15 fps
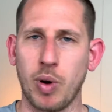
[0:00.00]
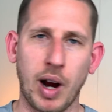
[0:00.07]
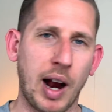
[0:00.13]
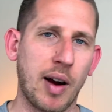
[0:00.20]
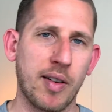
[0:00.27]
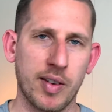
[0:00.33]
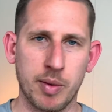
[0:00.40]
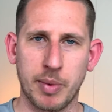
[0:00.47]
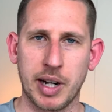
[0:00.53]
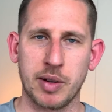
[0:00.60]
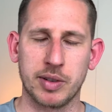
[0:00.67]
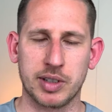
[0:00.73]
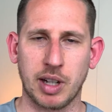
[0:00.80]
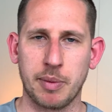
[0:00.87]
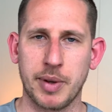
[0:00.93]
however the money
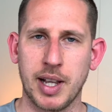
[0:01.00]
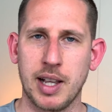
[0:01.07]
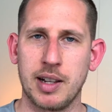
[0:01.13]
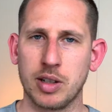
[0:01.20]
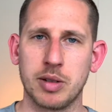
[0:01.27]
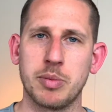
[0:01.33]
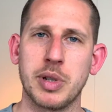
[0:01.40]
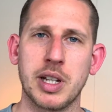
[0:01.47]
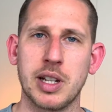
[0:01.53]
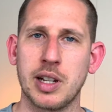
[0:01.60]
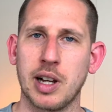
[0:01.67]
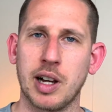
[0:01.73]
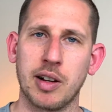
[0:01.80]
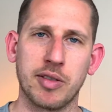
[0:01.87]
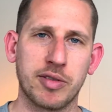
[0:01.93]
was coming in, could be
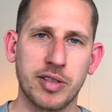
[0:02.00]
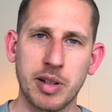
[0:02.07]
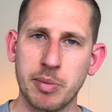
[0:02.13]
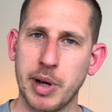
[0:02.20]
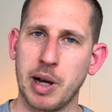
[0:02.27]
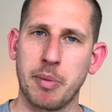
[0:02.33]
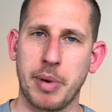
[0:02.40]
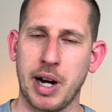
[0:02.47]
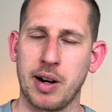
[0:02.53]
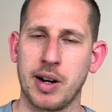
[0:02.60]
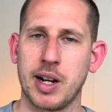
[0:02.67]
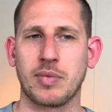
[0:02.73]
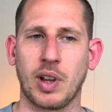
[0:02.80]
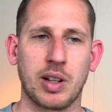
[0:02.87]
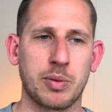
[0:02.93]
a female
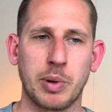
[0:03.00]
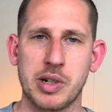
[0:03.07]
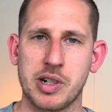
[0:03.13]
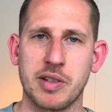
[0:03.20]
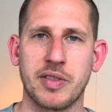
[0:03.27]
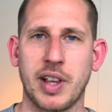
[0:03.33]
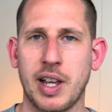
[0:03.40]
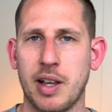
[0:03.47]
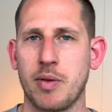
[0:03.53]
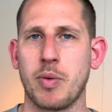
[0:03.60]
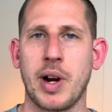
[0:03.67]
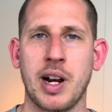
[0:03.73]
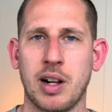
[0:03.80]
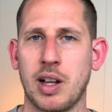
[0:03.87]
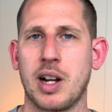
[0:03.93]
parent, especially if they
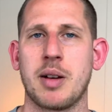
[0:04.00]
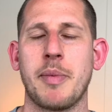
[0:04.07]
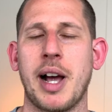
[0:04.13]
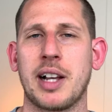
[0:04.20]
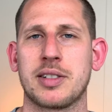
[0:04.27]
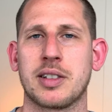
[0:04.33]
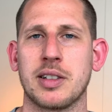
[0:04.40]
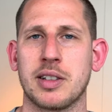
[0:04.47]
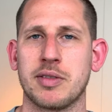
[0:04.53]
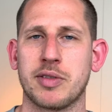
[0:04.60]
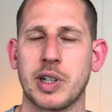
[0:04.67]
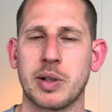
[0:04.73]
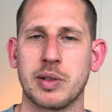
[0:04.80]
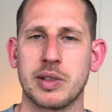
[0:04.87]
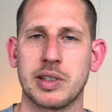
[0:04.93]
ran a lot of masculine
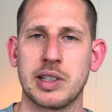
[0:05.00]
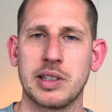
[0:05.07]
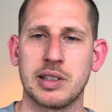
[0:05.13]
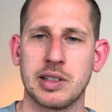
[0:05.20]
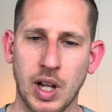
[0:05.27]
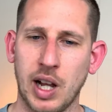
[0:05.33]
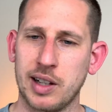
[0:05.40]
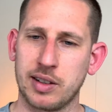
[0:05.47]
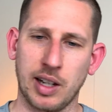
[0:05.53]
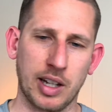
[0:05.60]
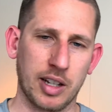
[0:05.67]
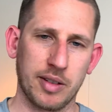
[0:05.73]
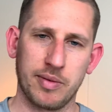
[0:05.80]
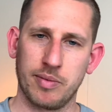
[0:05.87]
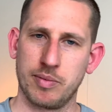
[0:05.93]
frequencies. It's
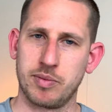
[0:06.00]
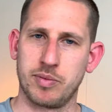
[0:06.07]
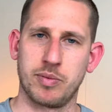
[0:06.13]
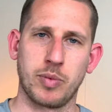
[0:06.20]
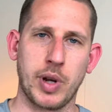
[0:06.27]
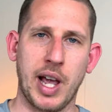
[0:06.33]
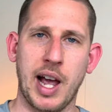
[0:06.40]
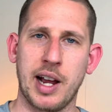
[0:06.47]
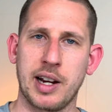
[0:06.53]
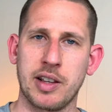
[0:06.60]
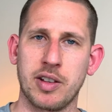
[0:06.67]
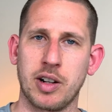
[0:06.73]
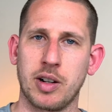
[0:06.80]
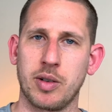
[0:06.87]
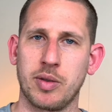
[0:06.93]
like we had
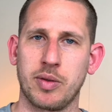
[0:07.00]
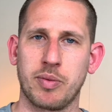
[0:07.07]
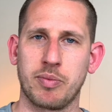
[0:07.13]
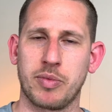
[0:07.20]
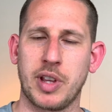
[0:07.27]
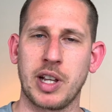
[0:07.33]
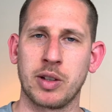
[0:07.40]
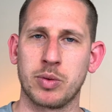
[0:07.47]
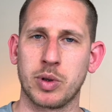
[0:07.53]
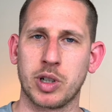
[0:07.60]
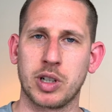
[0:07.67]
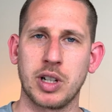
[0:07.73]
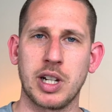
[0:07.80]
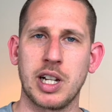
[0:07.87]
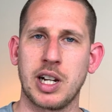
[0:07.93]
either things were
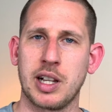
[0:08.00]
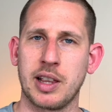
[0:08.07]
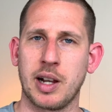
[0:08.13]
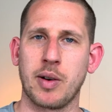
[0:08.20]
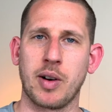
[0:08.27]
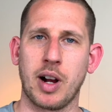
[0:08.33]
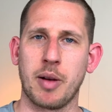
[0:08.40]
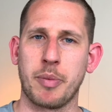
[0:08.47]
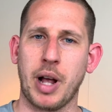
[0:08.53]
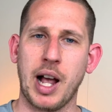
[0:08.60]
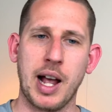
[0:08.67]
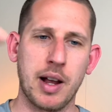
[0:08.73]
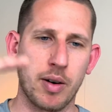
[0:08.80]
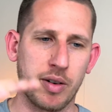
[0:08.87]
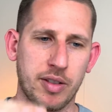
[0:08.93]
good and they were up
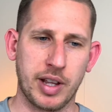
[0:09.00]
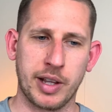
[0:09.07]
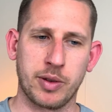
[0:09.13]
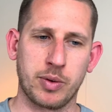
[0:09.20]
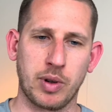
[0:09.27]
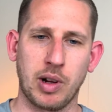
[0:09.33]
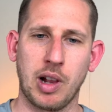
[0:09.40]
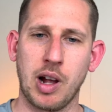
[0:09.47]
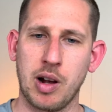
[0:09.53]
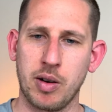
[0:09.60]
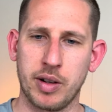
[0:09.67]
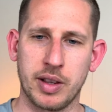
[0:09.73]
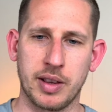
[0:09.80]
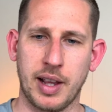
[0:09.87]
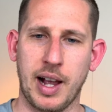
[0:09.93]
high, or things were low
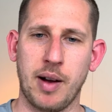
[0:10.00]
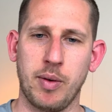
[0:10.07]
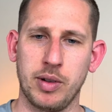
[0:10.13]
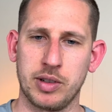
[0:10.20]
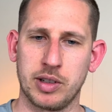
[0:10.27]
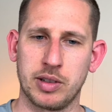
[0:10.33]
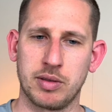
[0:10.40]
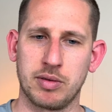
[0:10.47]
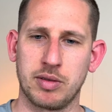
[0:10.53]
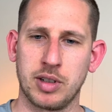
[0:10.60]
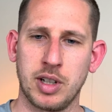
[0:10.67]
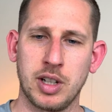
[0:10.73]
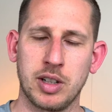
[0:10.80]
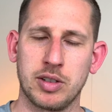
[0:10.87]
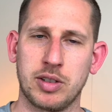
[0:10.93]
and that wasn't
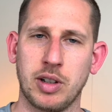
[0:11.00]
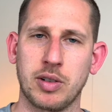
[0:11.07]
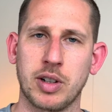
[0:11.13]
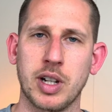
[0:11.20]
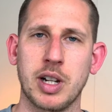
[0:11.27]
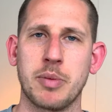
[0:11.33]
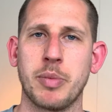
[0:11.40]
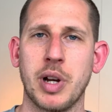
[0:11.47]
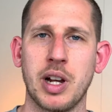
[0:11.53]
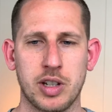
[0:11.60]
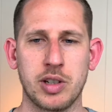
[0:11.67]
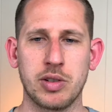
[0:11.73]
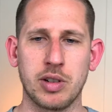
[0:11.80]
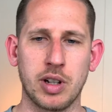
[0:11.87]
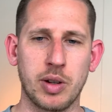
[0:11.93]
so good, but
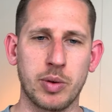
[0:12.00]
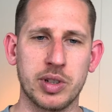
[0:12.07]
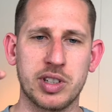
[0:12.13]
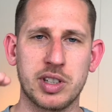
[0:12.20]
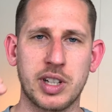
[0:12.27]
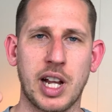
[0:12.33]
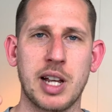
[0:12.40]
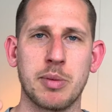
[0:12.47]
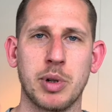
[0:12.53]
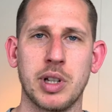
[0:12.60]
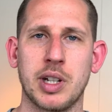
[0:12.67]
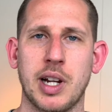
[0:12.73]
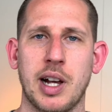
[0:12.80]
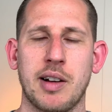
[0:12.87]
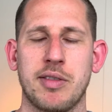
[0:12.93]
it was stable
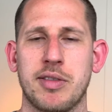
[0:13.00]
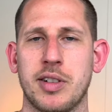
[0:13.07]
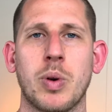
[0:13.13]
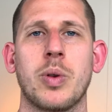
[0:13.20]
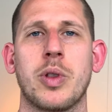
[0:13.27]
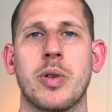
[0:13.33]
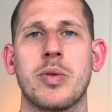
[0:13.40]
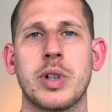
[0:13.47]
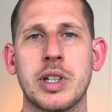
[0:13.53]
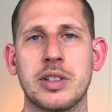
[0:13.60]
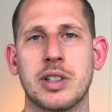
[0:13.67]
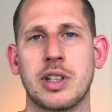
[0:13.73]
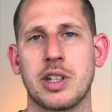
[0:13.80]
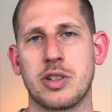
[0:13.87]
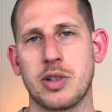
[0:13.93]
enough. The reason
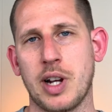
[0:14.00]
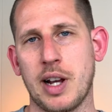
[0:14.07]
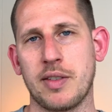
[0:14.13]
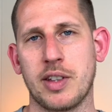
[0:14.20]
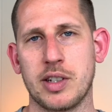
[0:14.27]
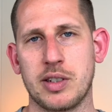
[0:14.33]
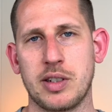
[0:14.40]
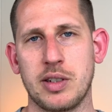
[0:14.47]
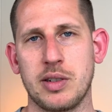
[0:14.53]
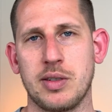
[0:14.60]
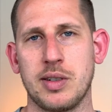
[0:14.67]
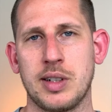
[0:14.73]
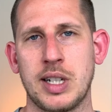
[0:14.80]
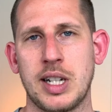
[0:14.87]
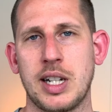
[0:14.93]
that you have the two
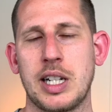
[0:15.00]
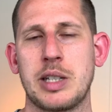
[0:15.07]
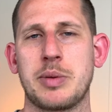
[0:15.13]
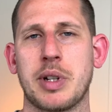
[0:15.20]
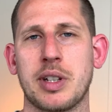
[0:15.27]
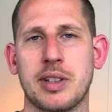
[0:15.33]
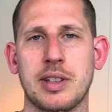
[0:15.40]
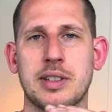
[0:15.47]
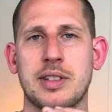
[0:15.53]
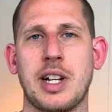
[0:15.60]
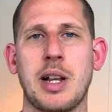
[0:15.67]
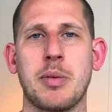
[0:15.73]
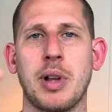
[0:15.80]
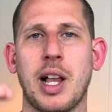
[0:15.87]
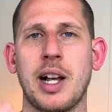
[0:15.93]
is because it
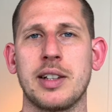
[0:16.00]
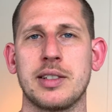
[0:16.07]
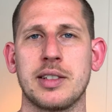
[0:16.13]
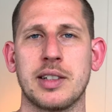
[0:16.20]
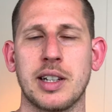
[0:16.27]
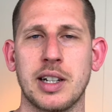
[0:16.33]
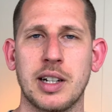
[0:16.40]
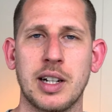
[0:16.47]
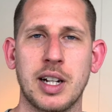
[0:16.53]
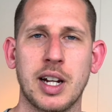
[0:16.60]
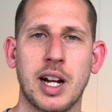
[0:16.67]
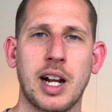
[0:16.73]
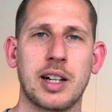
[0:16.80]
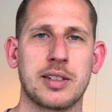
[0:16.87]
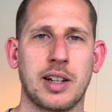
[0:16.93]
stabilizes it.
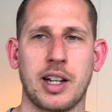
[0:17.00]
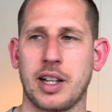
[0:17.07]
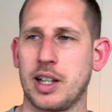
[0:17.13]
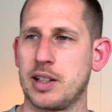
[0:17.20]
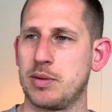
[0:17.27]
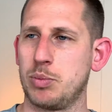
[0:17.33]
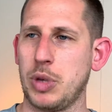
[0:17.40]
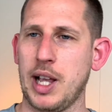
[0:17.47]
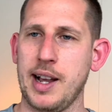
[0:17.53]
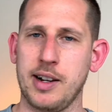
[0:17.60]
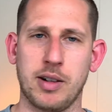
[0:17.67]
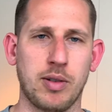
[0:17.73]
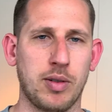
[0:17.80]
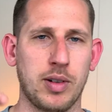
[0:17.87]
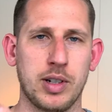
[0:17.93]
It's like it's black
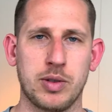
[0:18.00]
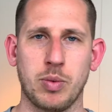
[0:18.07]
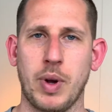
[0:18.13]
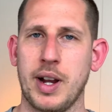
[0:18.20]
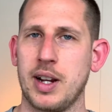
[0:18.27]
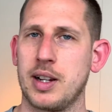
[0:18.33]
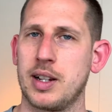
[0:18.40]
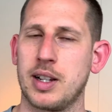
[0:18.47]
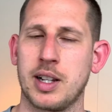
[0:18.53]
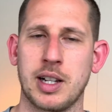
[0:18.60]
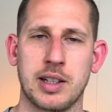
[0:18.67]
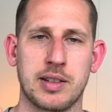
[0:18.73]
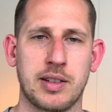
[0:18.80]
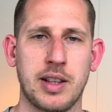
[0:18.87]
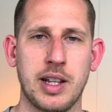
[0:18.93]
or it's white.
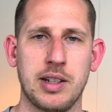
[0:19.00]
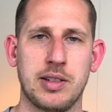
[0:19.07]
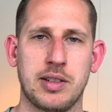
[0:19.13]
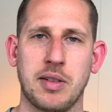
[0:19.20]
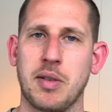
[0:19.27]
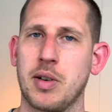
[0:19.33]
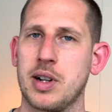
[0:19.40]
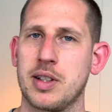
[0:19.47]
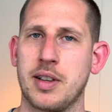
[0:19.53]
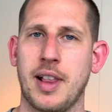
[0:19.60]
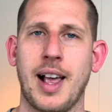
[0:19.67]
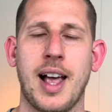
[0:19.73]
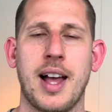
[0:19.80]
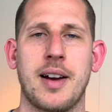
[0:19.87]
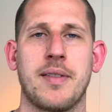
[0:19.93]
It's this or it's
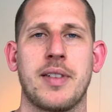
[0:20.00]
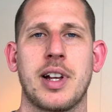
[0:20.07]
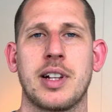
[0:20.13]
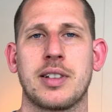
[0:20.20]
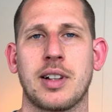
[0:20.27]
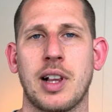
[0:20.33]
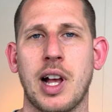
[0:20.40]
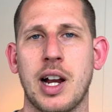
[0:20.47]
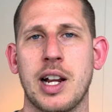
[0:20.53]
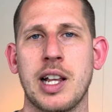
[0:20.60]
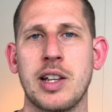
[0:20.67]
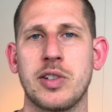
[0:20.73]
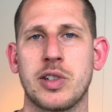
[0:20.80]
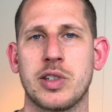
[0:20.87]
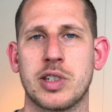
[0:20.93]
that. It's a lot
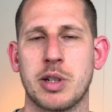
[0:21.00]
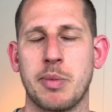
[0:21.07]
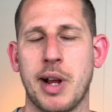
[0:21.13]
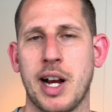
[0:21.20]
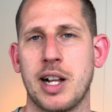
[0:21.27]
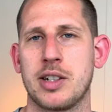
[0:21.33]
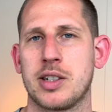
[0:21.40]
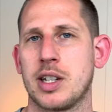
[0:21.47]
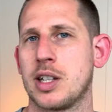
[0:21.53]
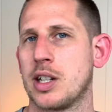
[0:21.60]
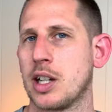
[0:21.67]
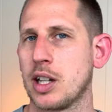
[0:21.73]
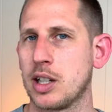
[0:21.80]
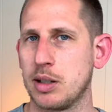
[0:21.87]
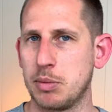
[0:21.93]
easier to manage than
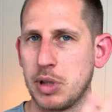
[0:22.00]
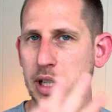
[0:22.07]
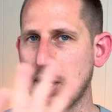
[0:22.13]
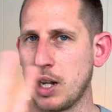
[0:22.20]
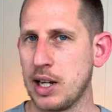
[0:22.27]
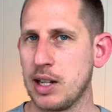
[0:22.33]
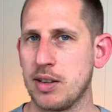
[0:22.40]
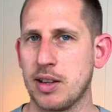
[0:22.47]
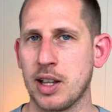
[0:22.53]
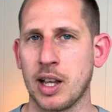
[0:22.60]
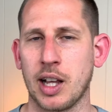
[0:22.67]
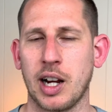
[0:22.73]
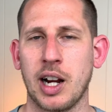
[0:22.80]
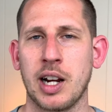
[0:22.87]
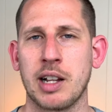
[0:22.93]
it could be anything
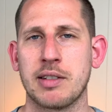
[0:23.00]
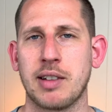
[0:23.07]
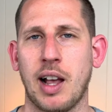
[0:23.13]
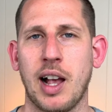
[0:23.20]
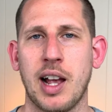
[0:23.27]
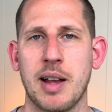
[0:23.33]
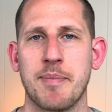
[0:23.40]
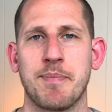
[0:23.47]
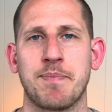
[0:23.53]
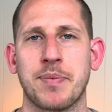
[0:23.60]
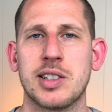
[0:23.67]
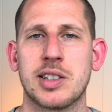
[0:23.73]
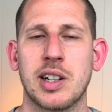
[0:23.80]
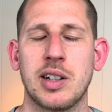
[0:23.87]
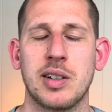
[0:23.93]
at any time.
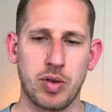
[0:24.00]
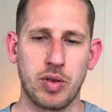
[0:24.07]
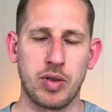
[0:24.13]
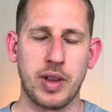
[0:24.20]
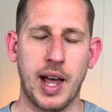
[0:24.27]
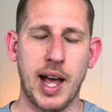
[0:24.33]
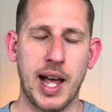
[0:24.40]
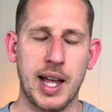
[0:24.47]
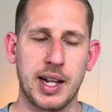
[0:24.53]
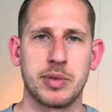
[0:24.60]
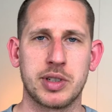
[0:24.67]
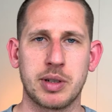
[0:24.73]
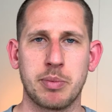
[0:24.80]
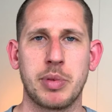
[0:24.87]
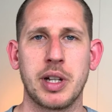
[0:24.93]
So that
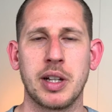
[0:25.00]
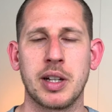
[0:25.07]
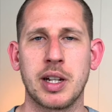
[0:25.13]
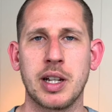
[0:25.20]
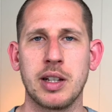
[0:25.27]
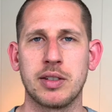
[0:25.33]
stability and